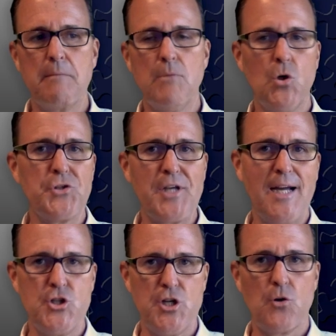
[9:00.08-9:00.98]

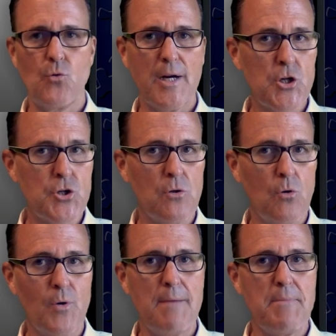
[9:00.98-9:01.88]

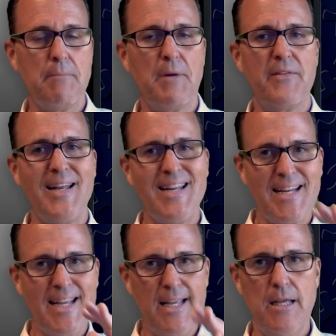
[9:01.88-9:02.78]
multi-generational. What I mean by that,
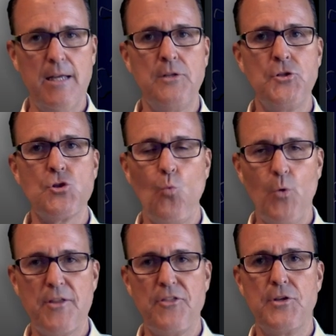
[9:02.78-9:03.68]
it ends
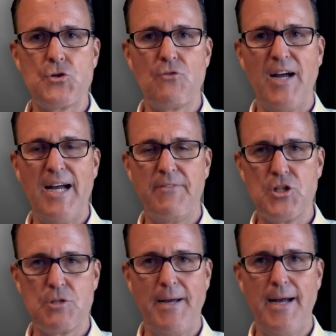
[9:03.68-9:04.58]
with the surviving
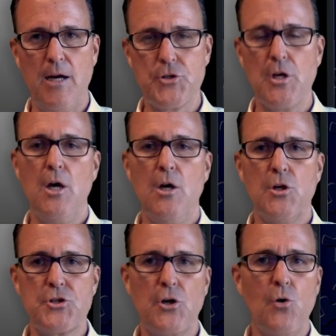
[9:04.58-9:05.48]
spouse.
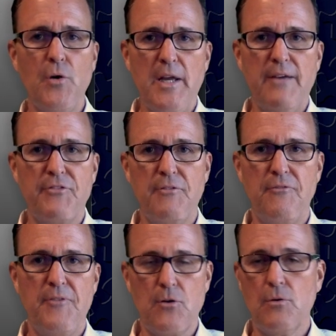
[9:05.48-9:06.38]
So if the
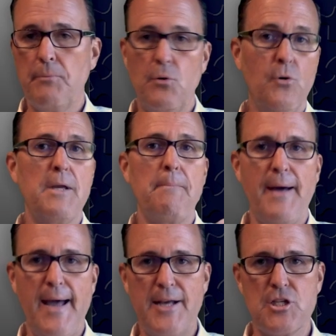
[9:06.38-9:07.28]
federal employee
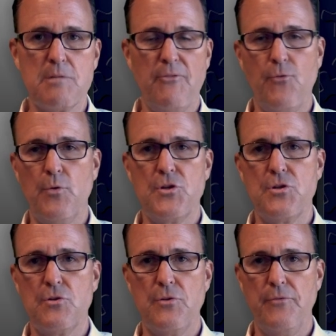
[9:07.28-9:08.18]
passes before
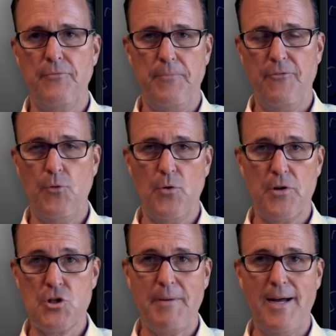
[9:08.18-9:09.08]

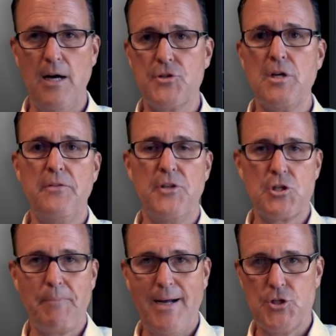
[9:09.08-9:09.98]
their spouse, the
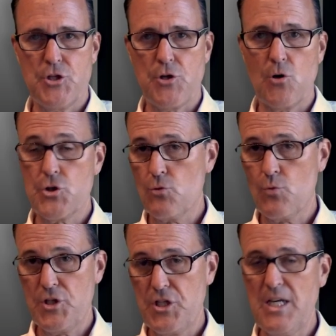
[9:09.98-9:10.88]
spouse starts to
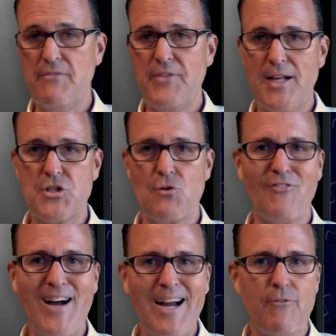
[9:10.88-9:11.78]
receive that
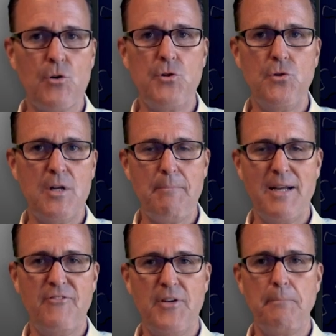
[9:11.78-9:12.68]
Survivor Annuity
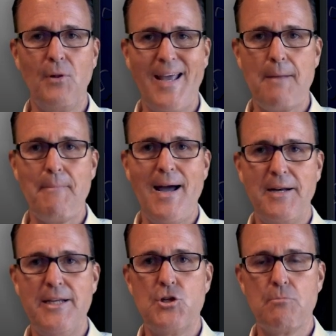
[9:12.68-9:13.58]
Benefit Plan
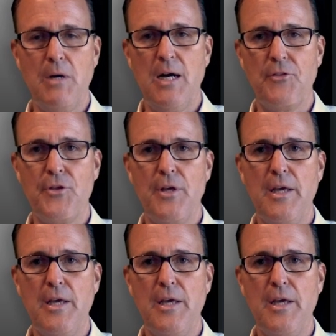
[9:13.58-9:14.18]
amount each month.